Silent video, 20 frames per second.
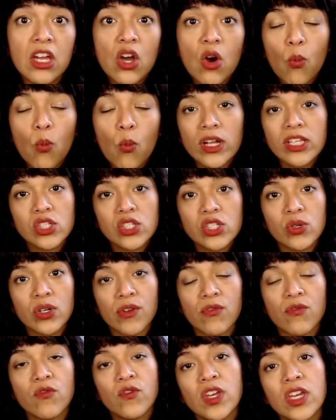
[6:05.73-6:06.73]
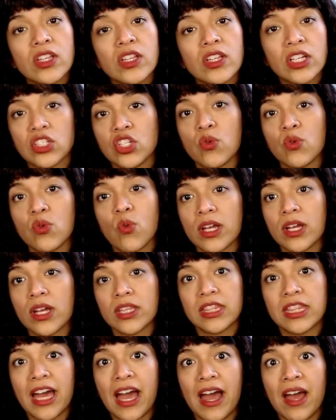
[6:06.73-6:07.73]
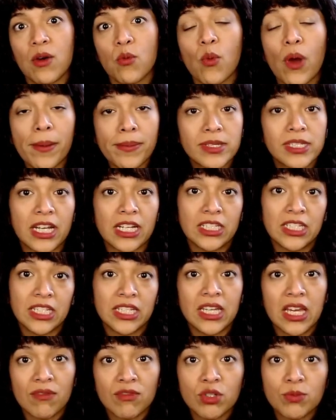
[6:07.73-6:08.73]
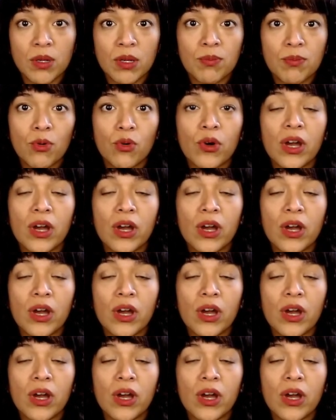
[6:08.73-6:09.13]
what sort of feeling do you want that website to give to people?